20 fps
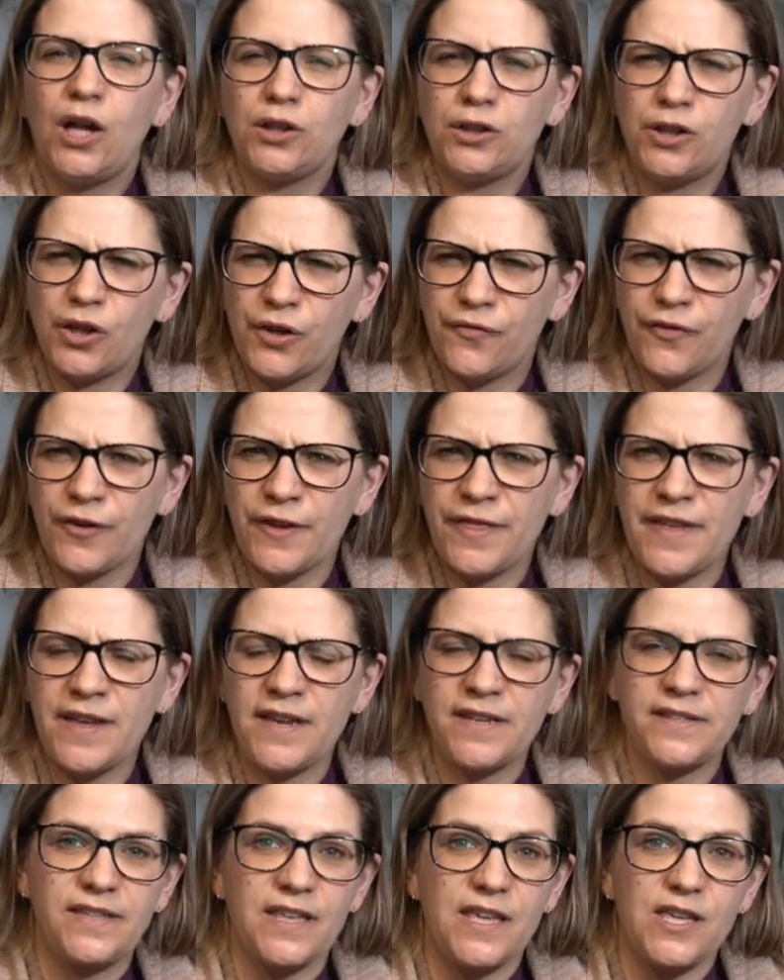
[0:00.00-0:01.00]
Look for
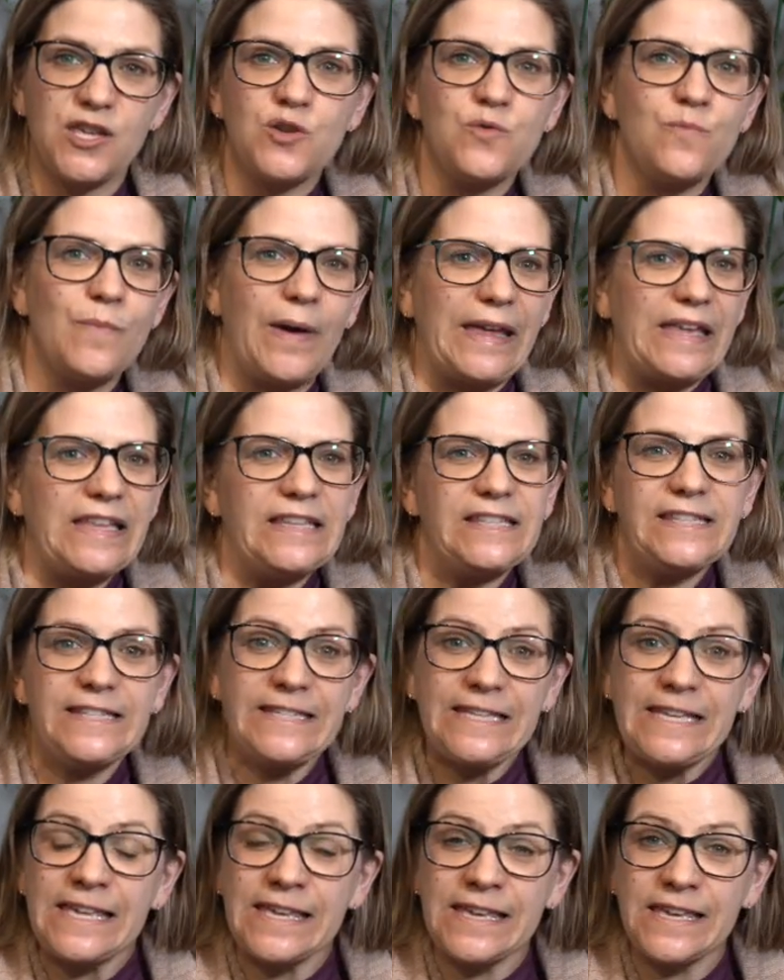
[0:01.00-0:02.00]
things that you might
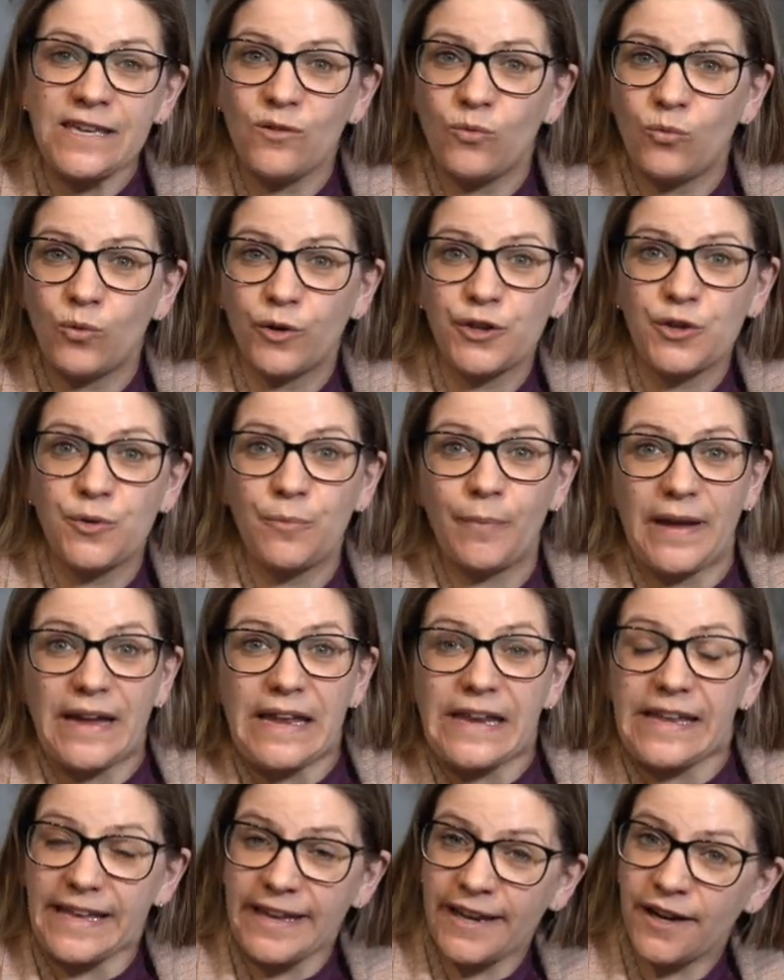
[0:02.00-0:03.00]
see or you might
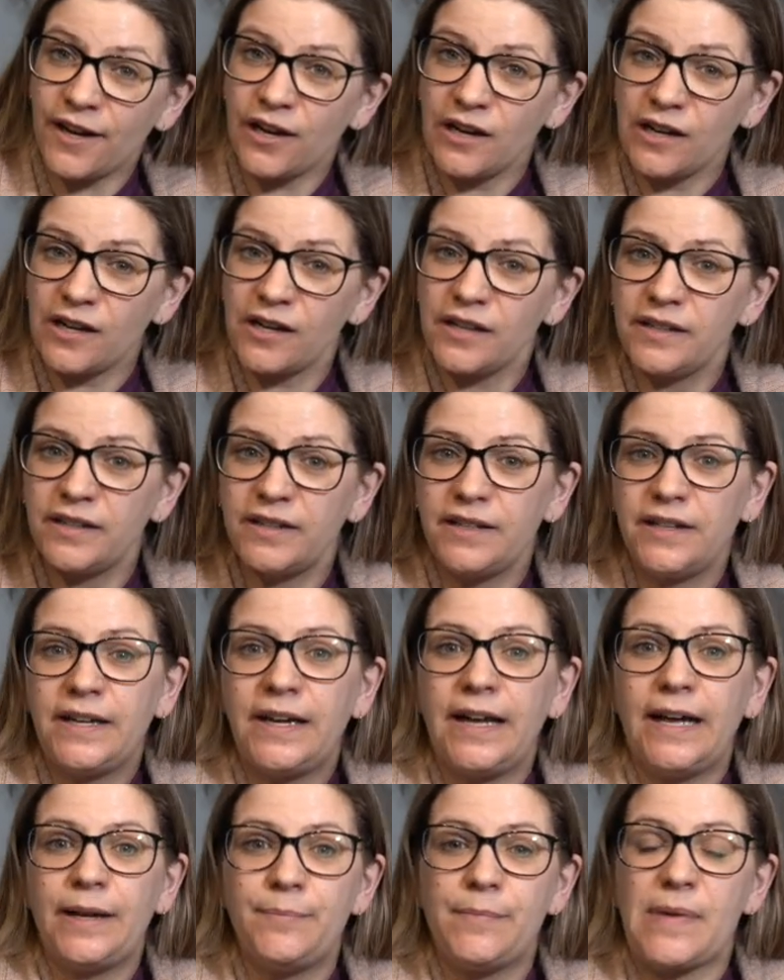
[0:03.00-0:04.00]
hear,
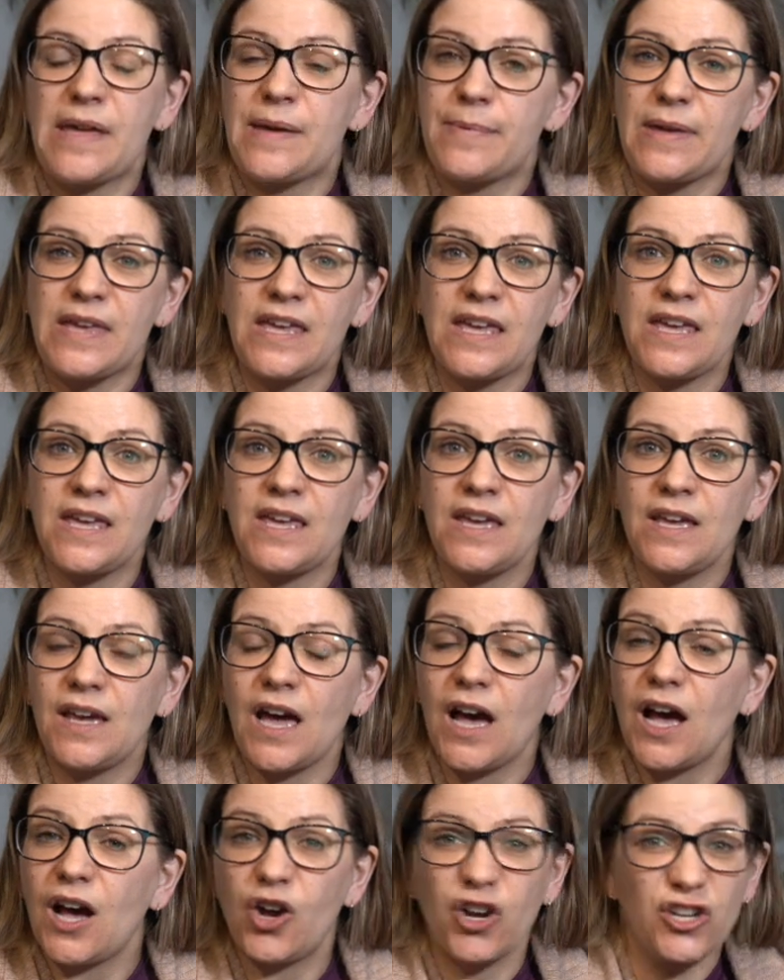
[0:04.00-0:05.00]
maybe
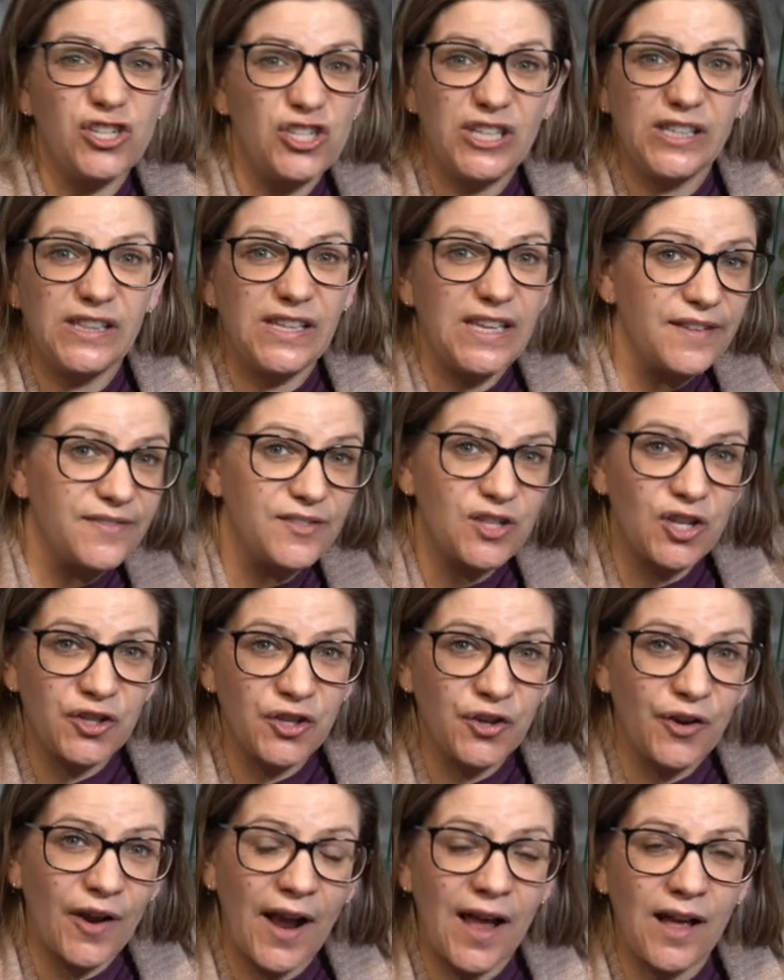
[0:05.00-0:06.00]
crunchy leaves on
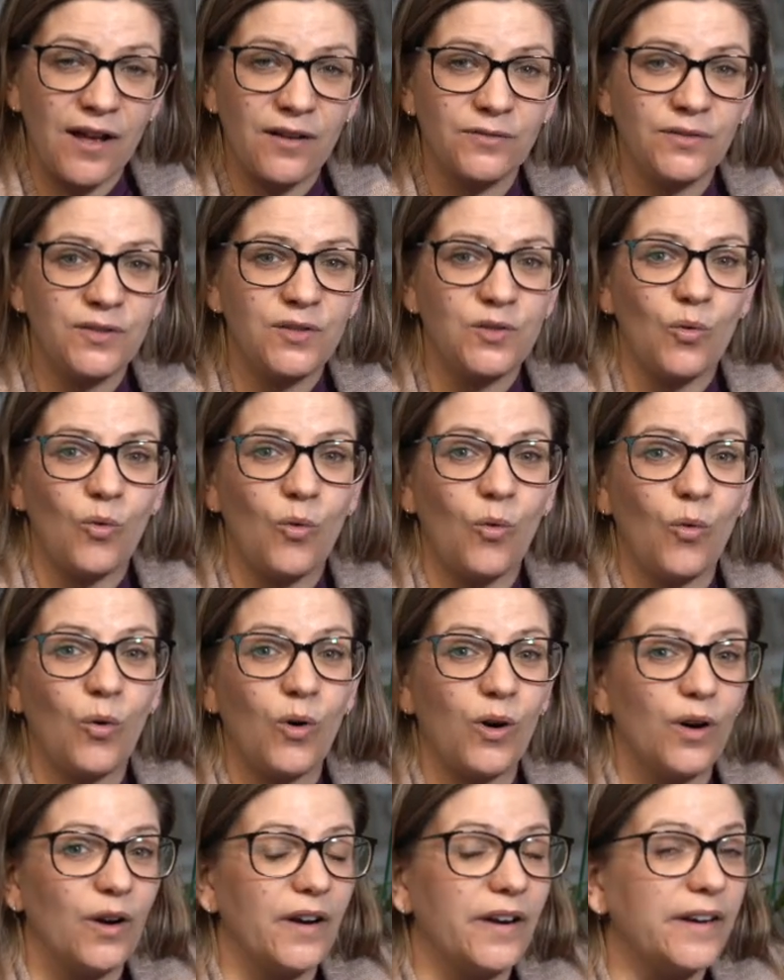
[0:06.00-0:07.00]
the ground
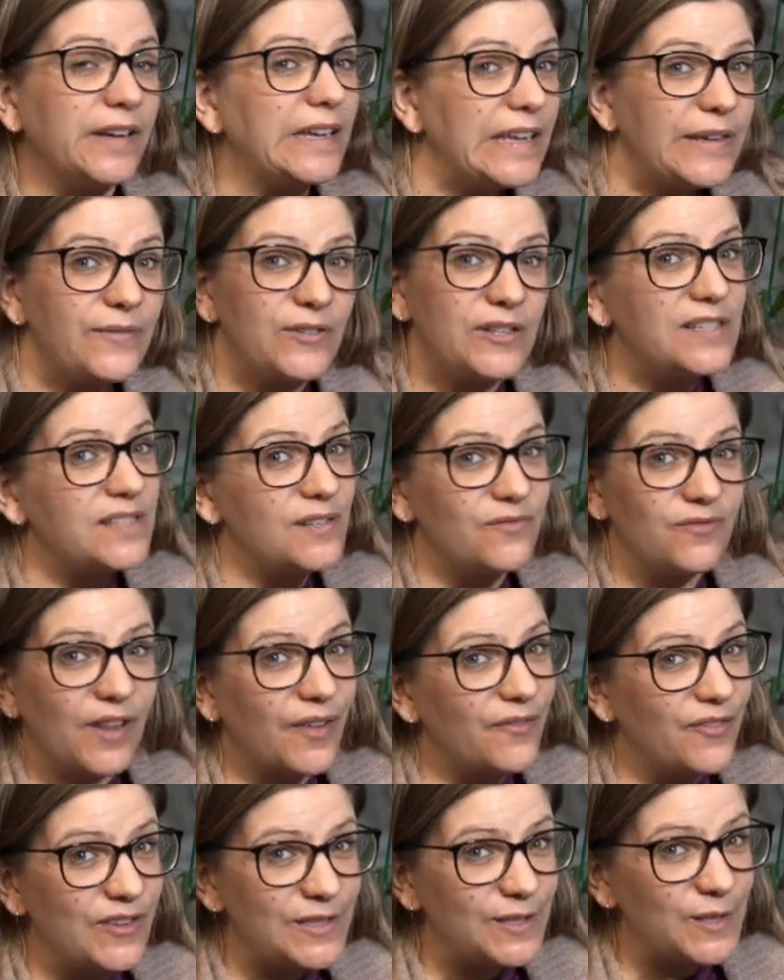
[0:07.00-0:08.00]
or even some
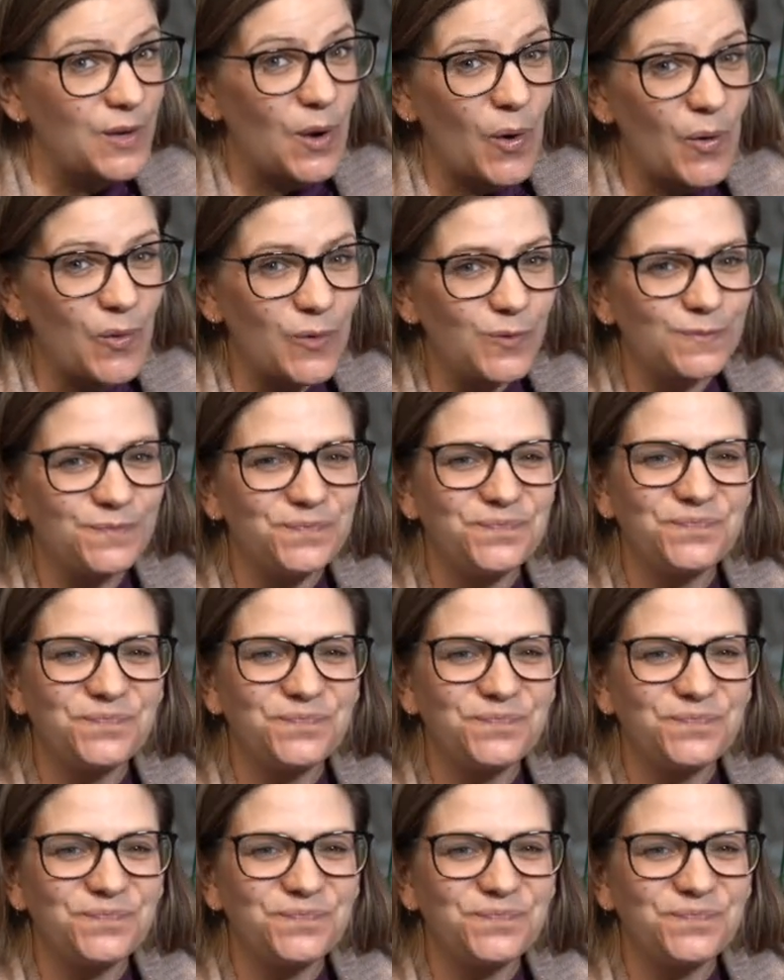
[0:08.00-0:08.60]
fluffy snow.